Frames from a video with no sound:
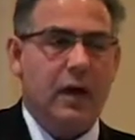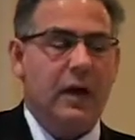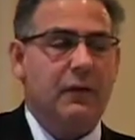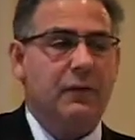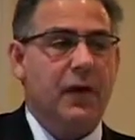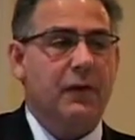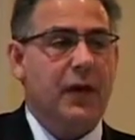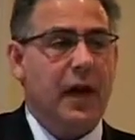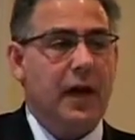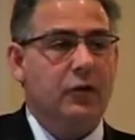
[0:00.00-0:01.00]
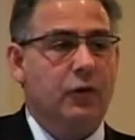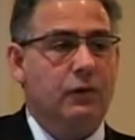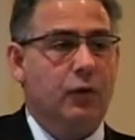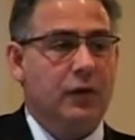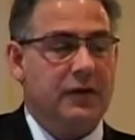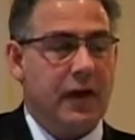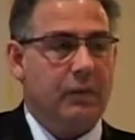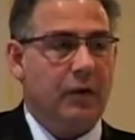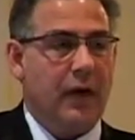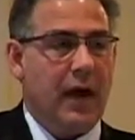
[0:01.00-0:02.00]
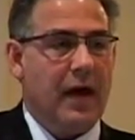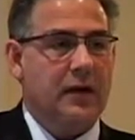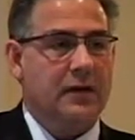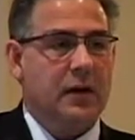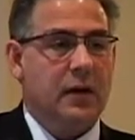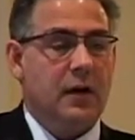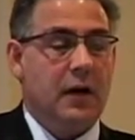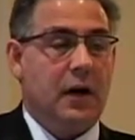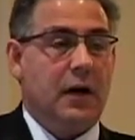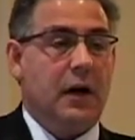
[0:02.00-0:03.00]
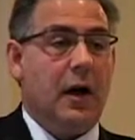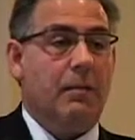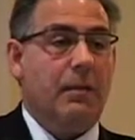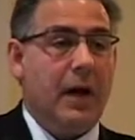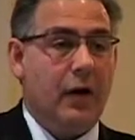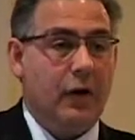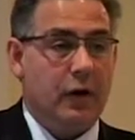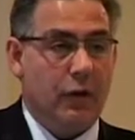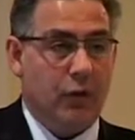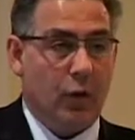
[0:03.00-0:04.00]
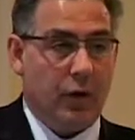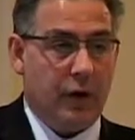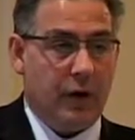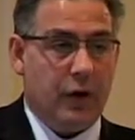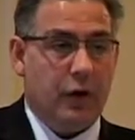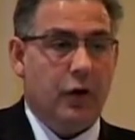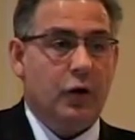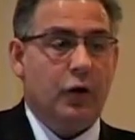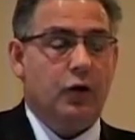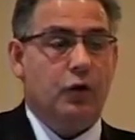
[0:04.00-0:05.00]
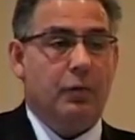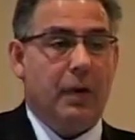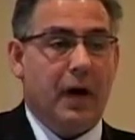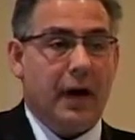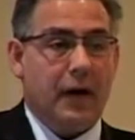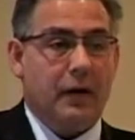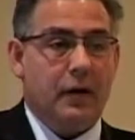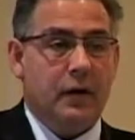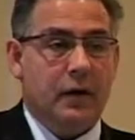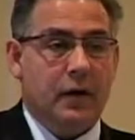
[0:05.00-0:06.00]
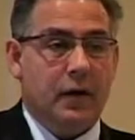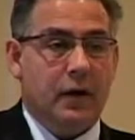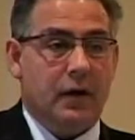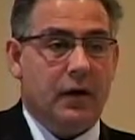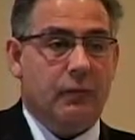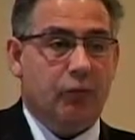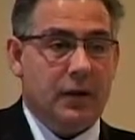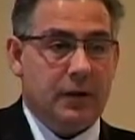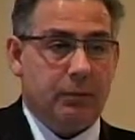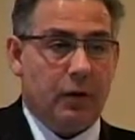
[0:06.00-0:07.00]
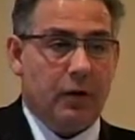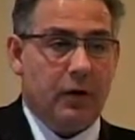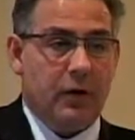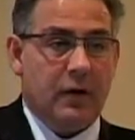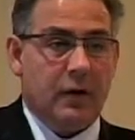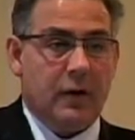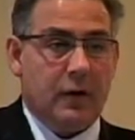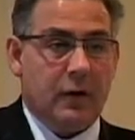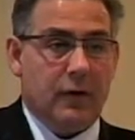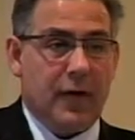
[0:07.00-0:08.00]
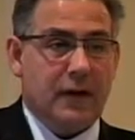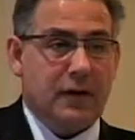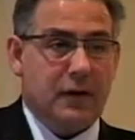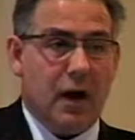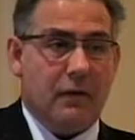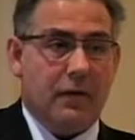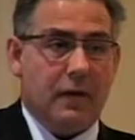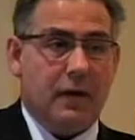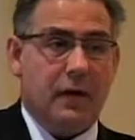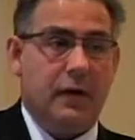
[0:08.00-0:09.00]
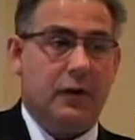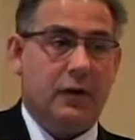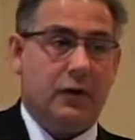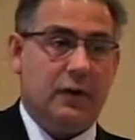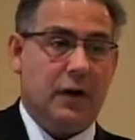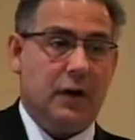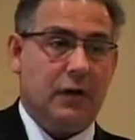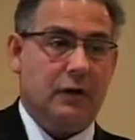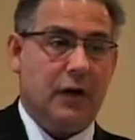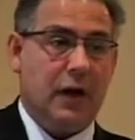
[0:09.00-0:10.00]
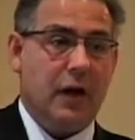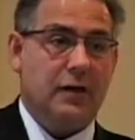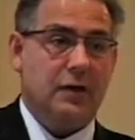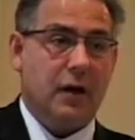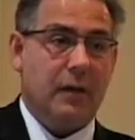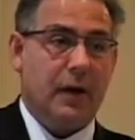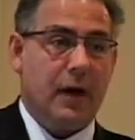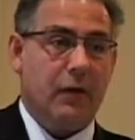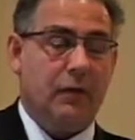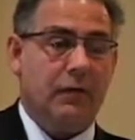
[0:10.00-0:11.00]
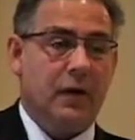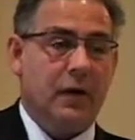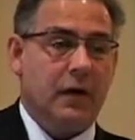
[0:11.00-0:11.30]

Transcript: If an agent, for example, has apparent authority to bind the principal, that's enough. There's a case coming out of